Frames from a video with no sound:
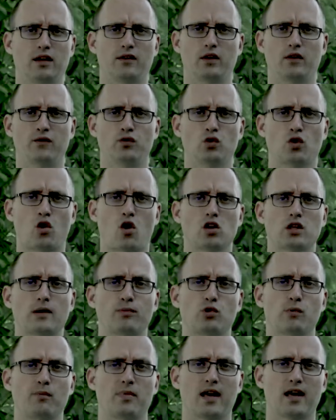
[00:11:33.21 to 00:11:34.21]
If you call
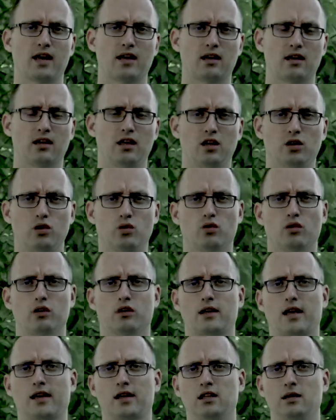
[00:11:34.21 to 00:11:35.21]
up your bank, you will
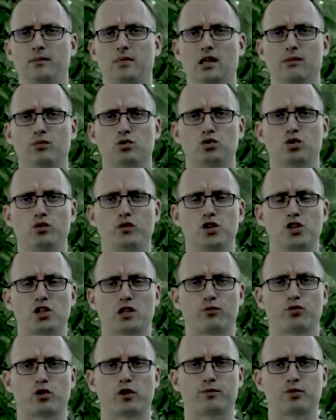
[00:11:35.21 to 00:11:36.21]
likely be able to reach
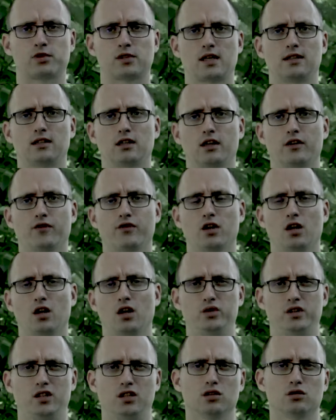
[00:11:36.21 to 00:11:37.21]
an representative
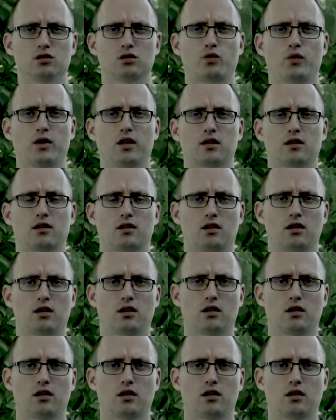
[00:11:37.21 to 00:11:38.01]
who deals with